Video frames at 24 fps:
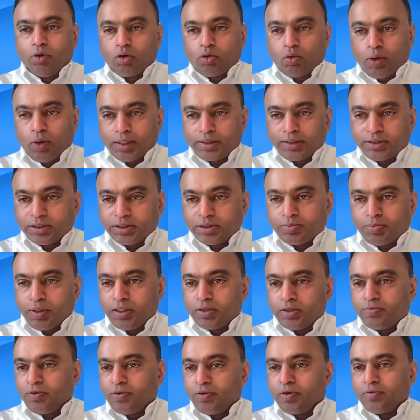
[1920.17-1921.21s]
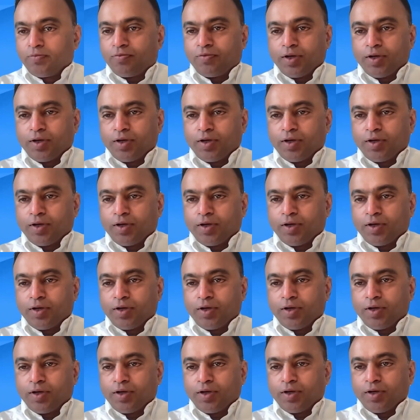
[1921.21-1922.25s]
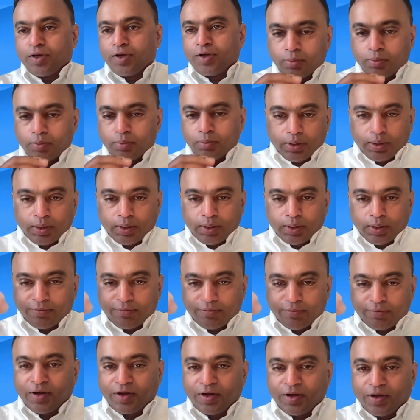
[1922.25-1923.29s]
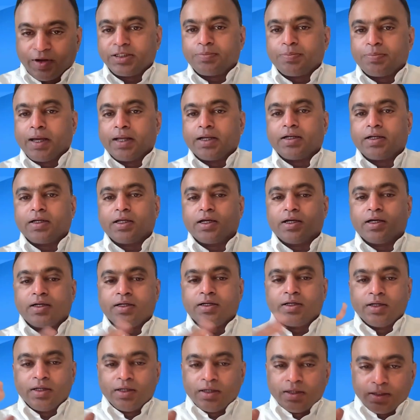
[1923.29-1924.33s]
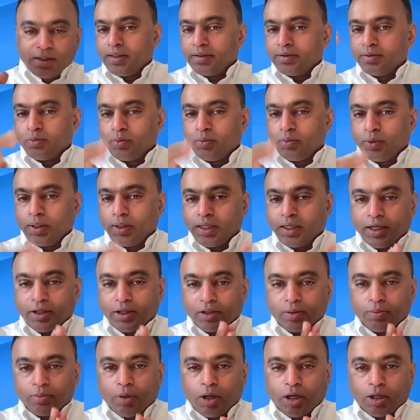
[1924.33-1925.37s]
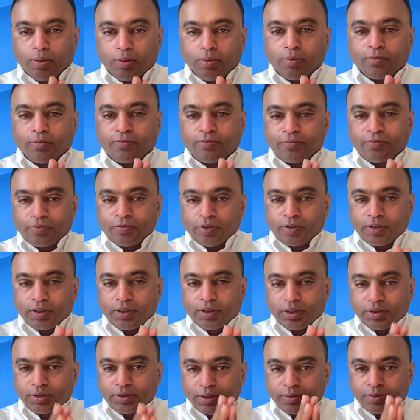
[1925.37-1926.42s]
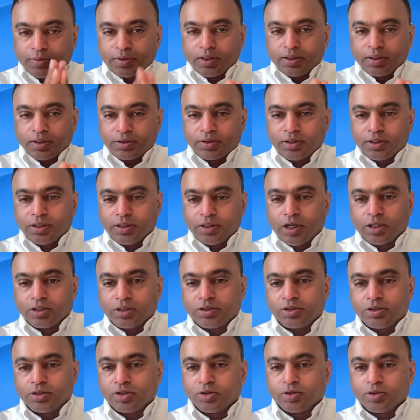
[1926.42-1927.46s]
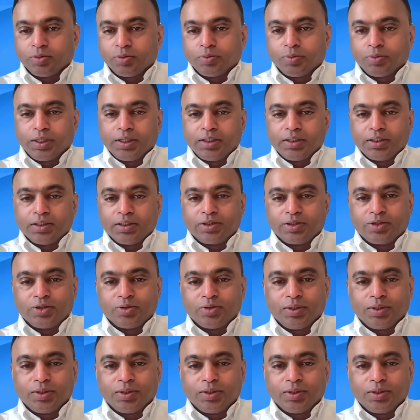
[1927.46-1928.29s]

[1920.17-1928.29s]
more questions, please feel free. We have a fantastic panel here, and we can get to the bottom of this. And there's lots to be